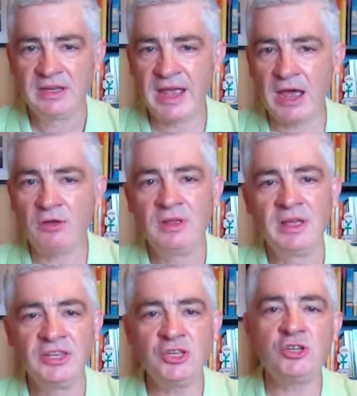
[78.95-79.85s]
Now,
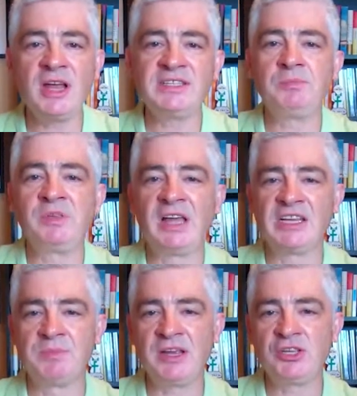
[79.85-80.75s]
these are not simply
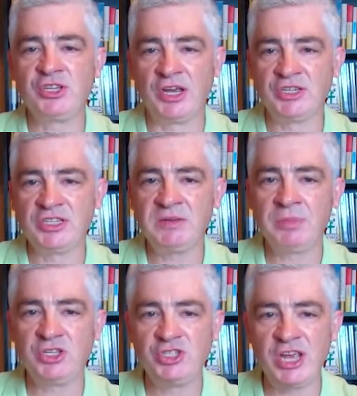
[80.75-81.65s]
cosmetic changes,
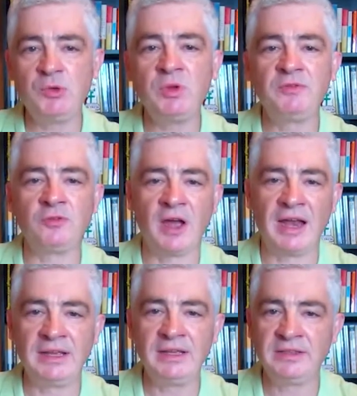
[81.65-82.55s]
but genuine
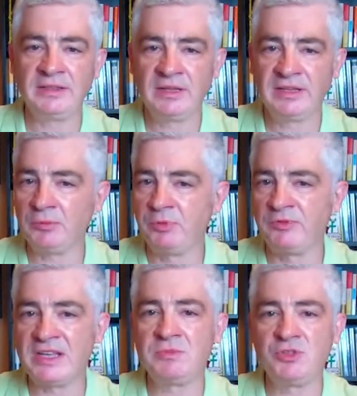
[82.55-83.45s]
variety that'll
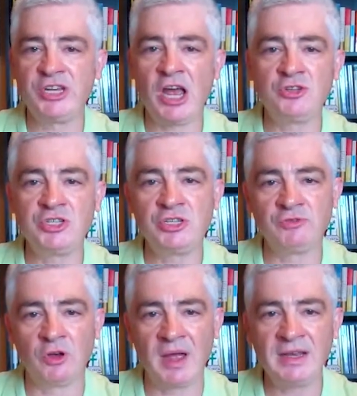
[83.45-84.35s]
provide some challenges to your
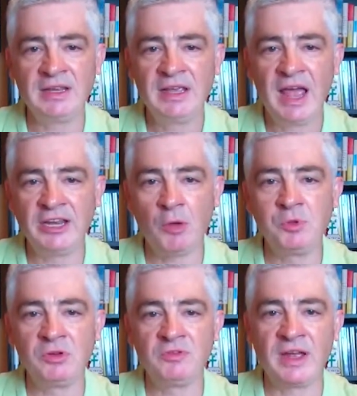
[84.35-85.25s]
robot and help
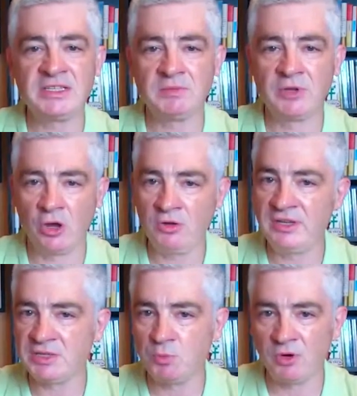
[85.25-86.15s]
you to write some code
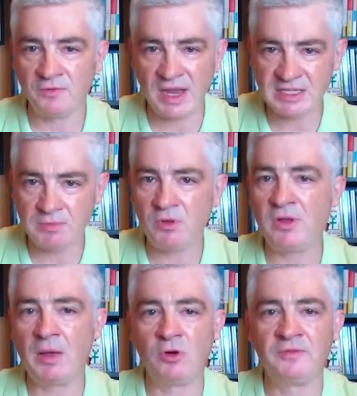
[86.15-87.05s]
that's more flexible
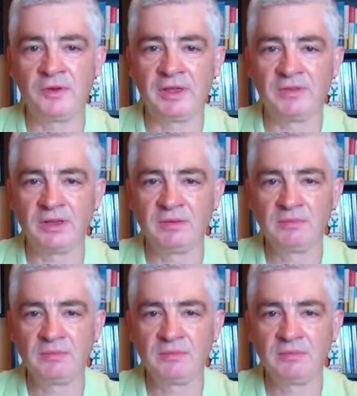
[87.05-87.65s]
and more forgiving.